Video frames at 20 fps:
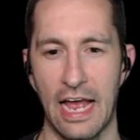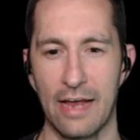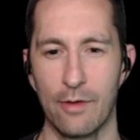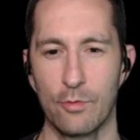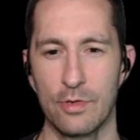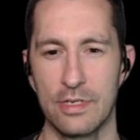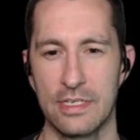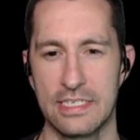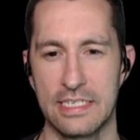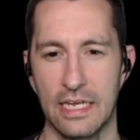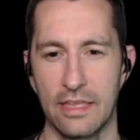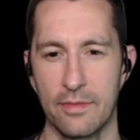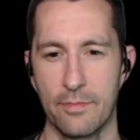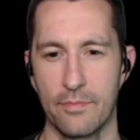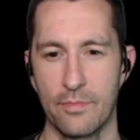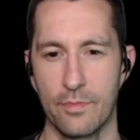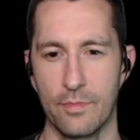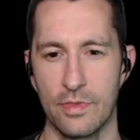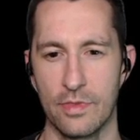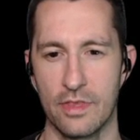I wouldn't say the
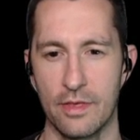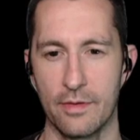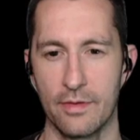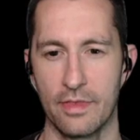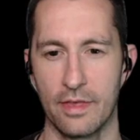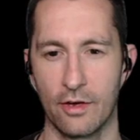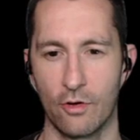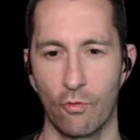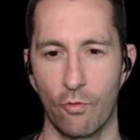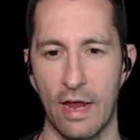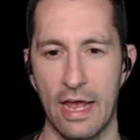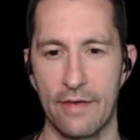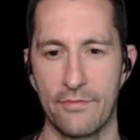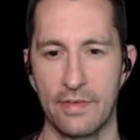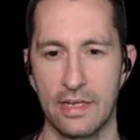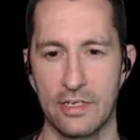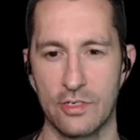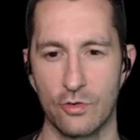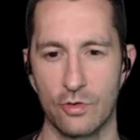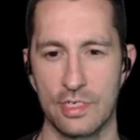
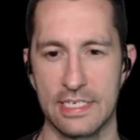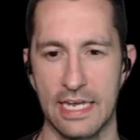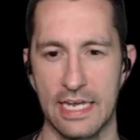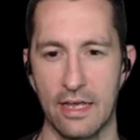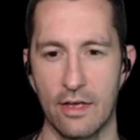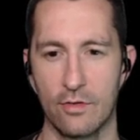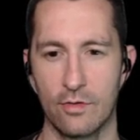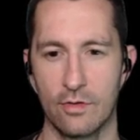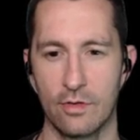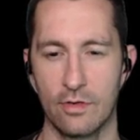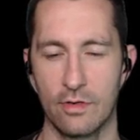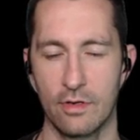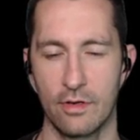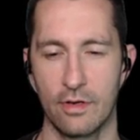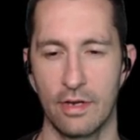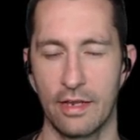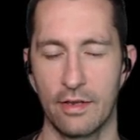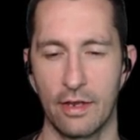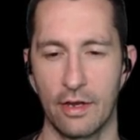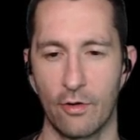graphics or sound...
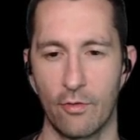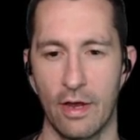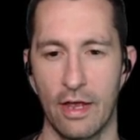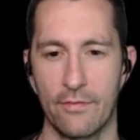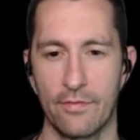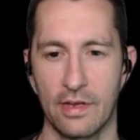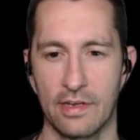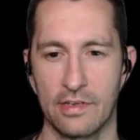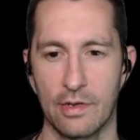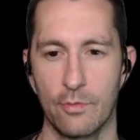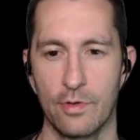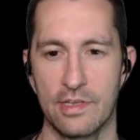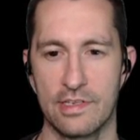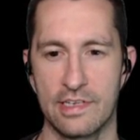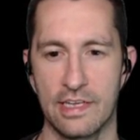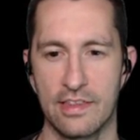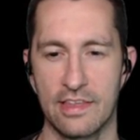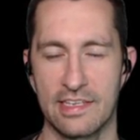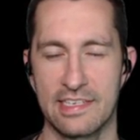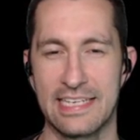not graphics. I wouldn't
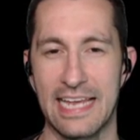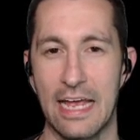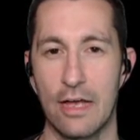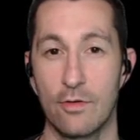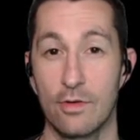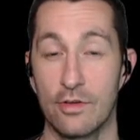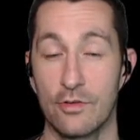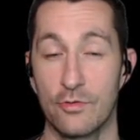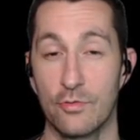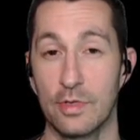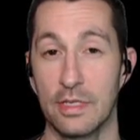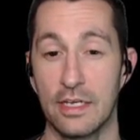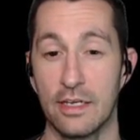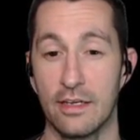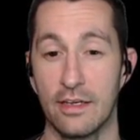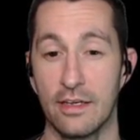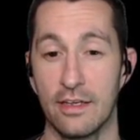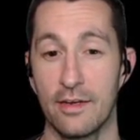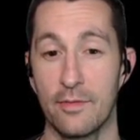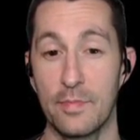say the sound is
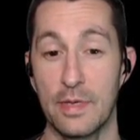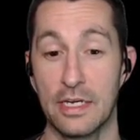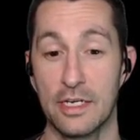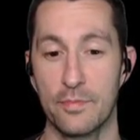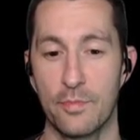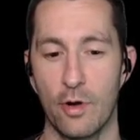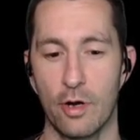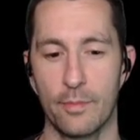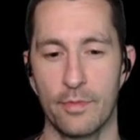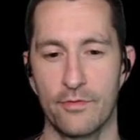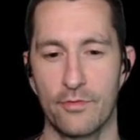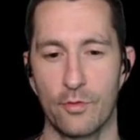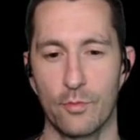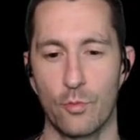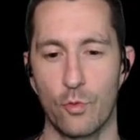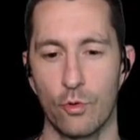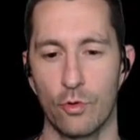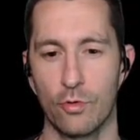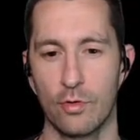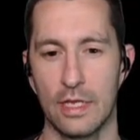really in a big department for
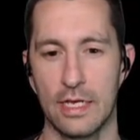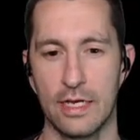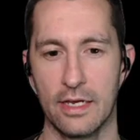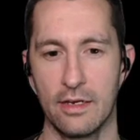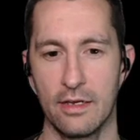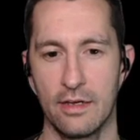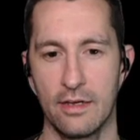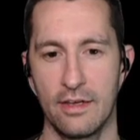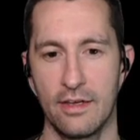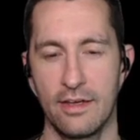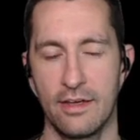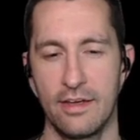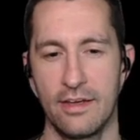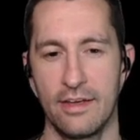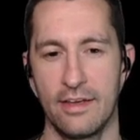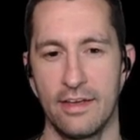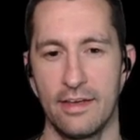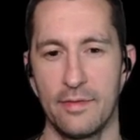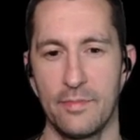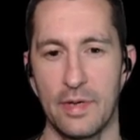Borderline.
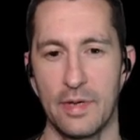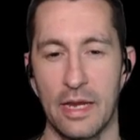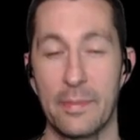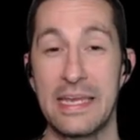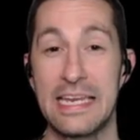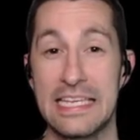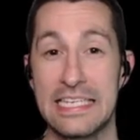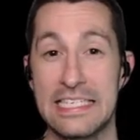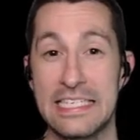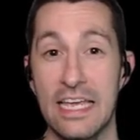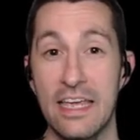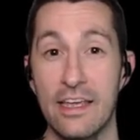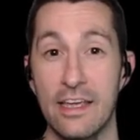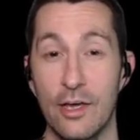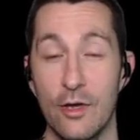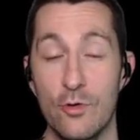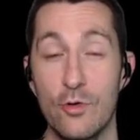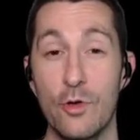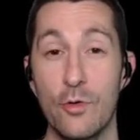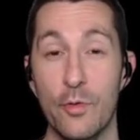But, I mean, it's Sega.
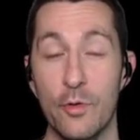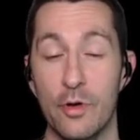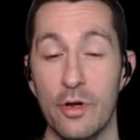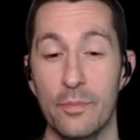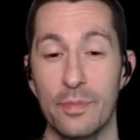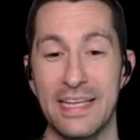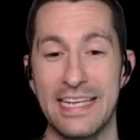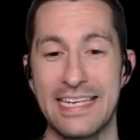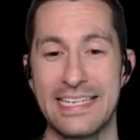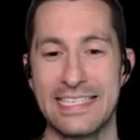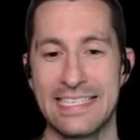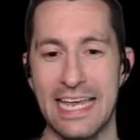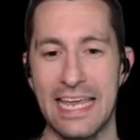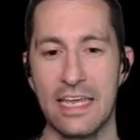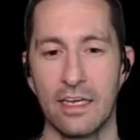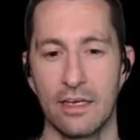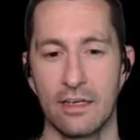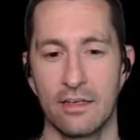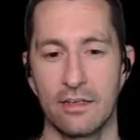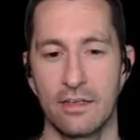Who knew we were going to play
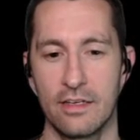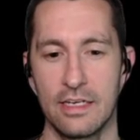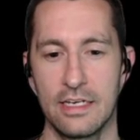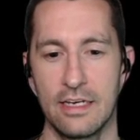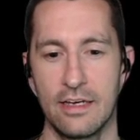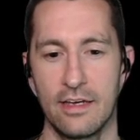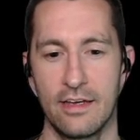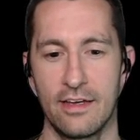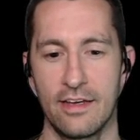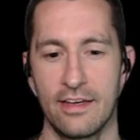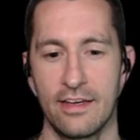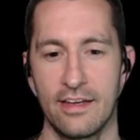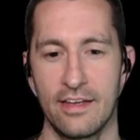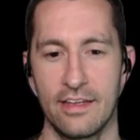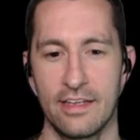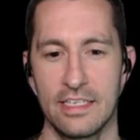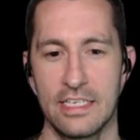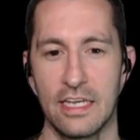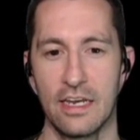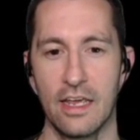Sega
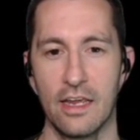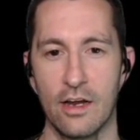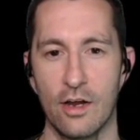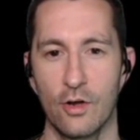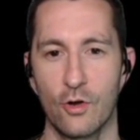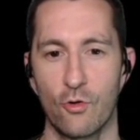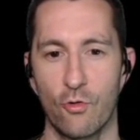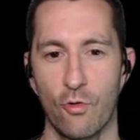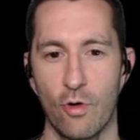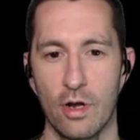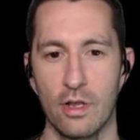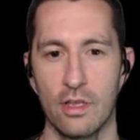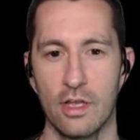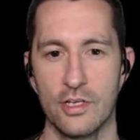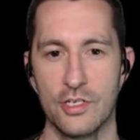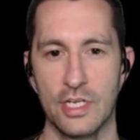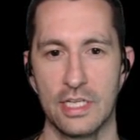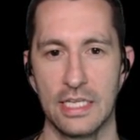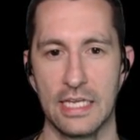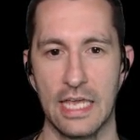tonight on
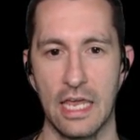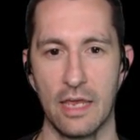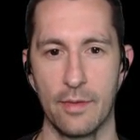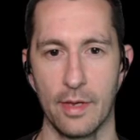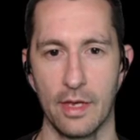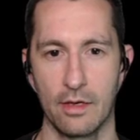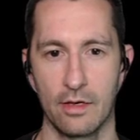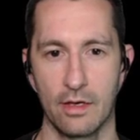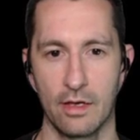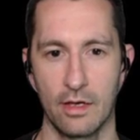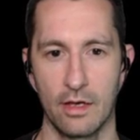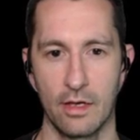Chronologically Gaming?